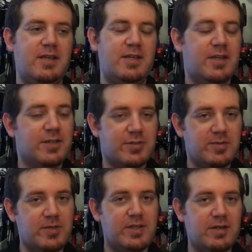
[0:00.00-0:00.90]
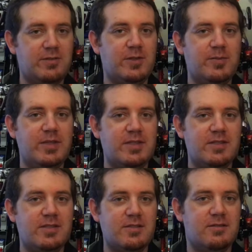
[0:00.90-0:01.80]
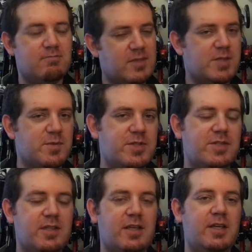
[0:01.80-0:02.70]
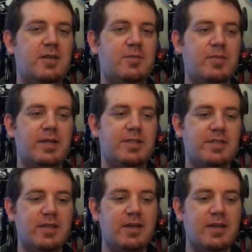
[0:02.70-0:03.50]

and I contribute there a little bit, not as much as I'd like, but